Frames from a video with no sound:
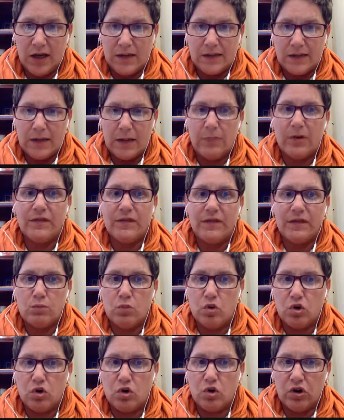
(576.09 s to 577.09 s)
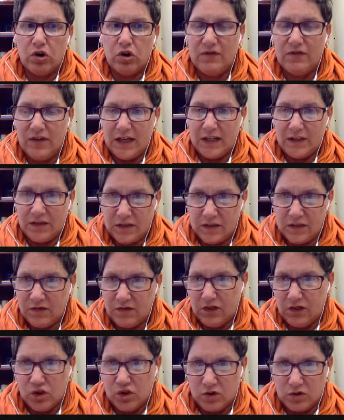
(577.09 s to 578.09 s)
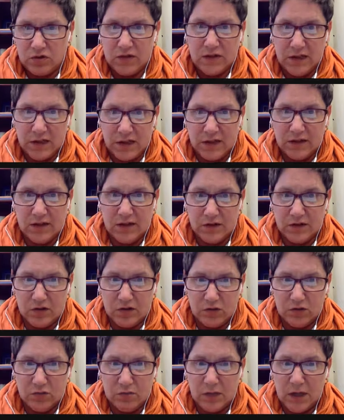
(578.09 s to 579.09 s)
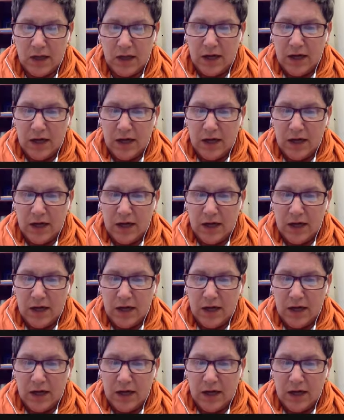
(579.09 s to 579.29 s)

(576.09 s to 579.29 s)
some of the more advanced features in Zoom.